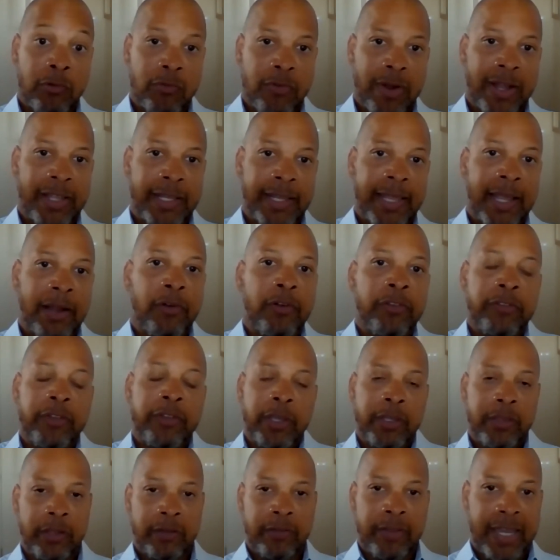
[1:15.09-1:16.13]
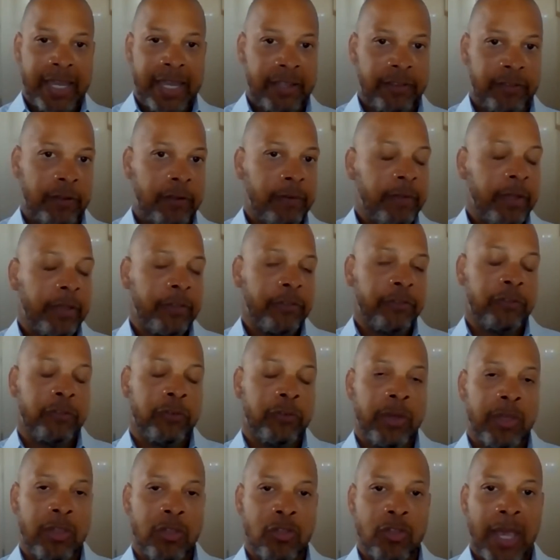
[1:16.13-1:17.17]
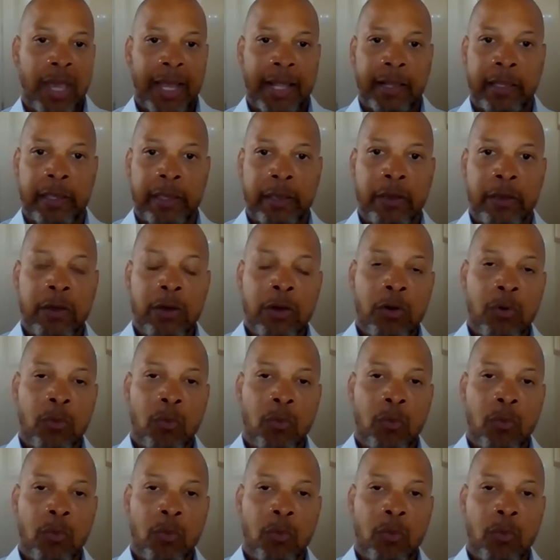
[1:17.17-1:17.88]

granularity in the data as to exactly